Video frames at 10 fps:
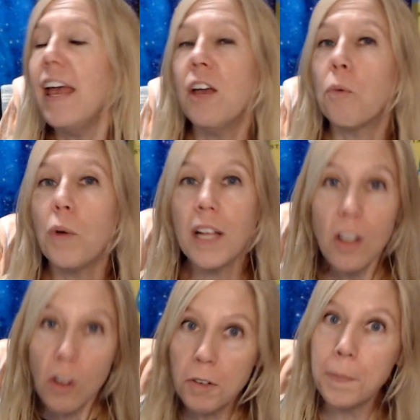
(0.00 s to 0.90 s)
It
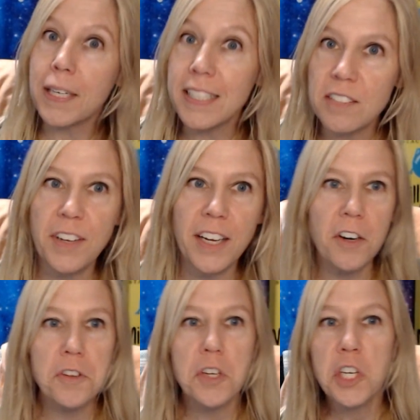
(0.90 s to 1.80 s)
will, over billions of
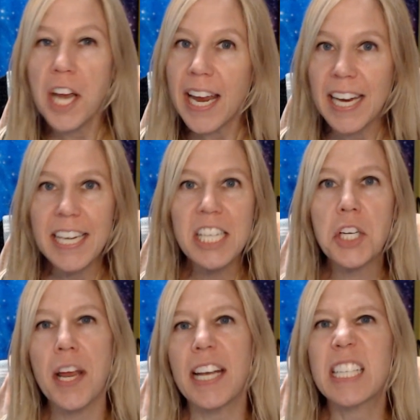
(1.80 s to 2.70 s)
years,
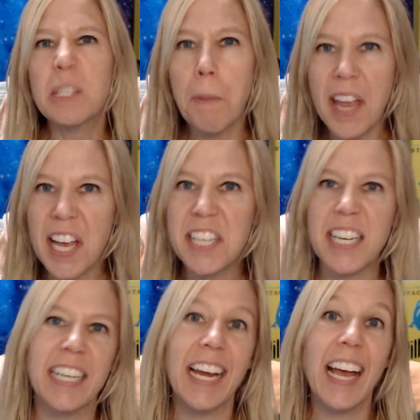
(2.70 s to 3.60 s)
change and expand
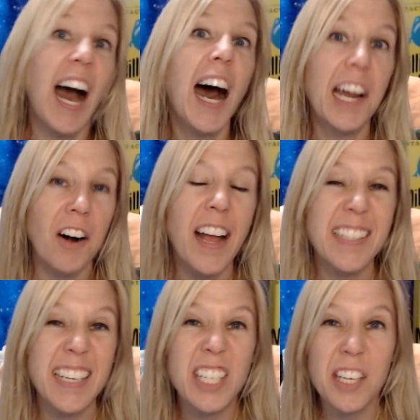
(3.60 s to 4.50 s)
and get hotter
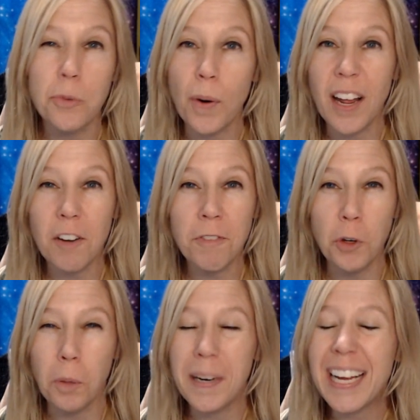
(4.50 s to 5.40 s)
as it does run out of
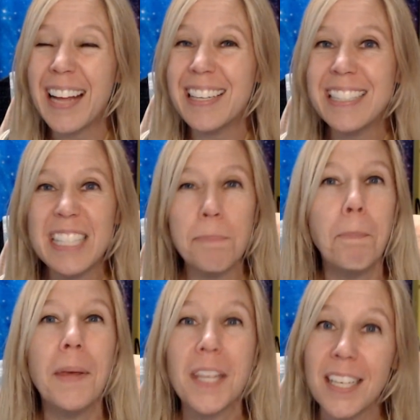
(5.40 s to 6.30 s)
fuel. But again, this is
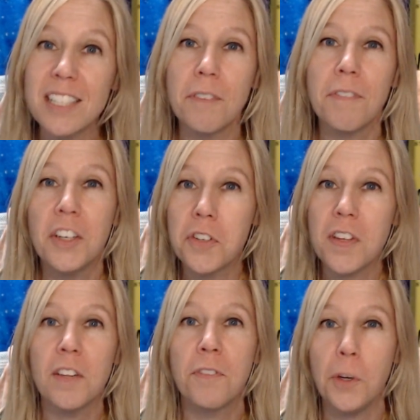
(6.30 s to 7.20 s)
billions of years
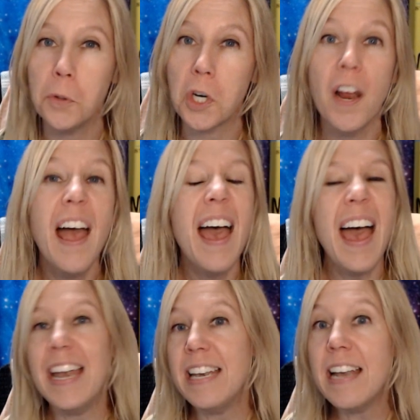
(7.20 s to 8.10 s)
in the future
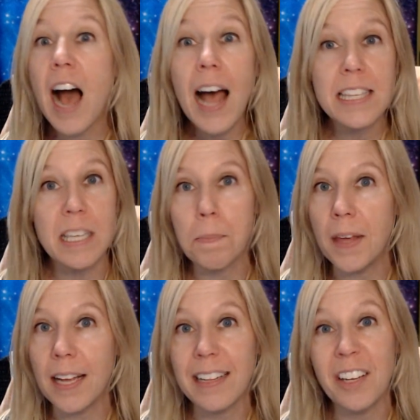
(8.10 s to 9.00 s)
and not
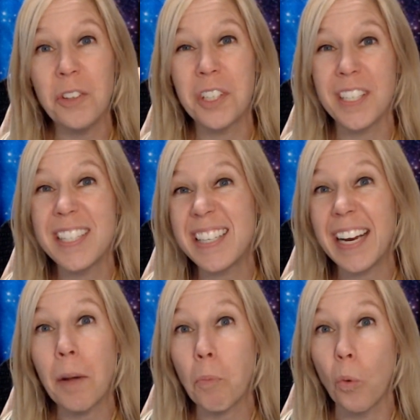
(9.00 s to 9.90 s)
something that you should
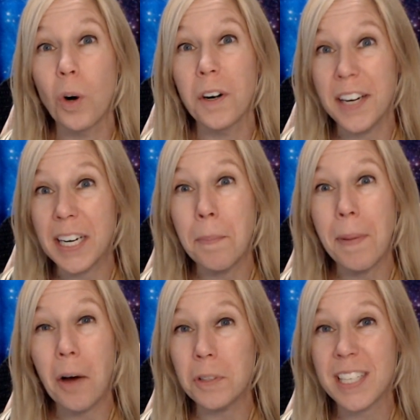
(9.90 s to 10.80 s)
stay up worrying
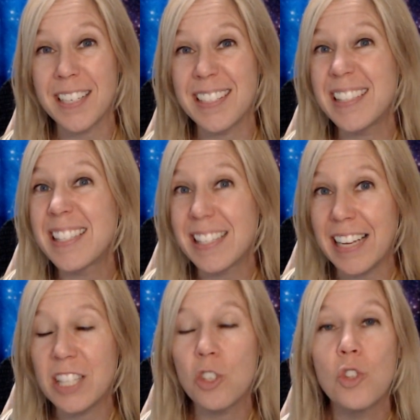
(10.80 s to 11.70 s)
about, because
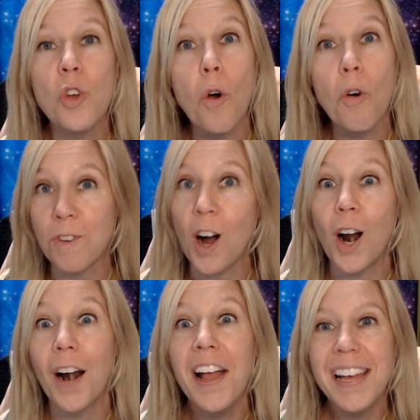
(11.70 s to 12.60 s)
it's so
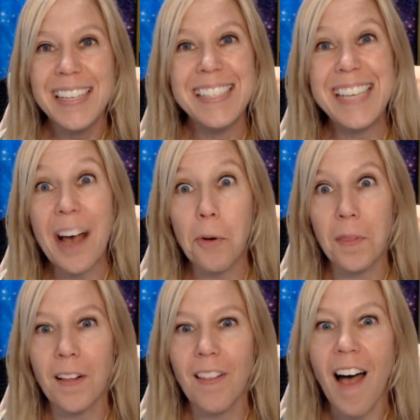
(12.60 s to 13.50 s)
far
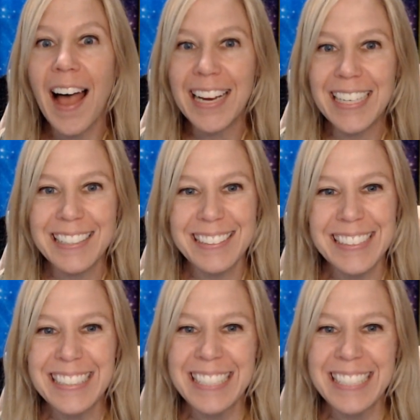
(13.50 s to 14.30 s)
down the line.